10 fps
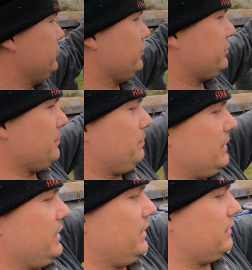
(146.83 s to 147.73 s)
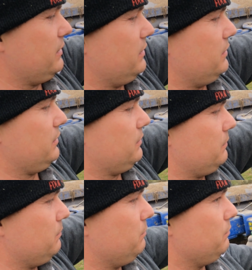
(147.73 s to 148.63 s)
just simply,
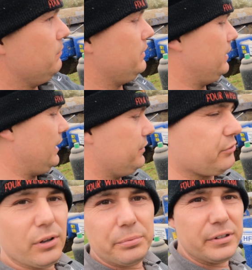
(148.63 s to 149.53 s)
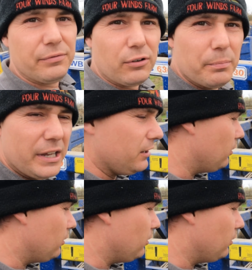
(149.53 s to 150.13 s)
that stops it from being